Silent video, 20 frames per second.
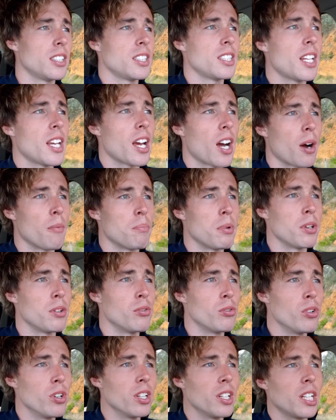yeah, I'd be
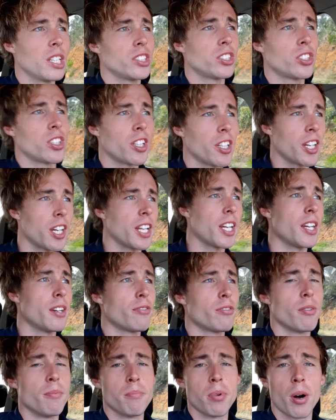really interested to hear
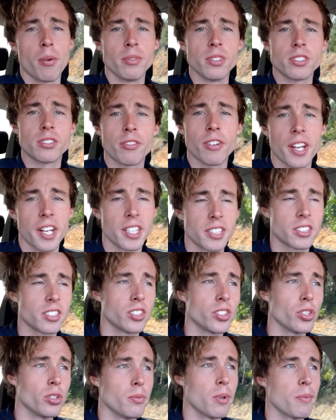from Bombers fans
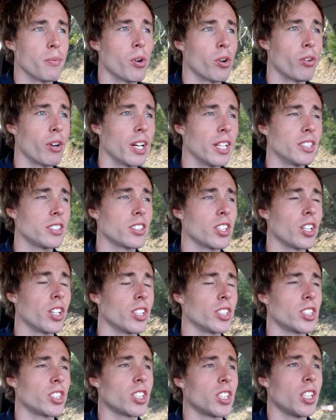and do a bit more
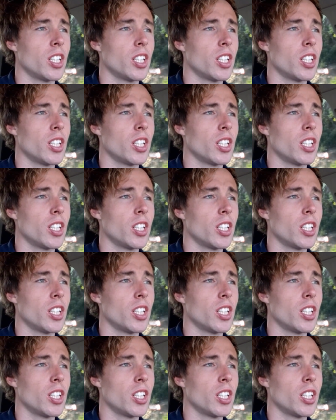research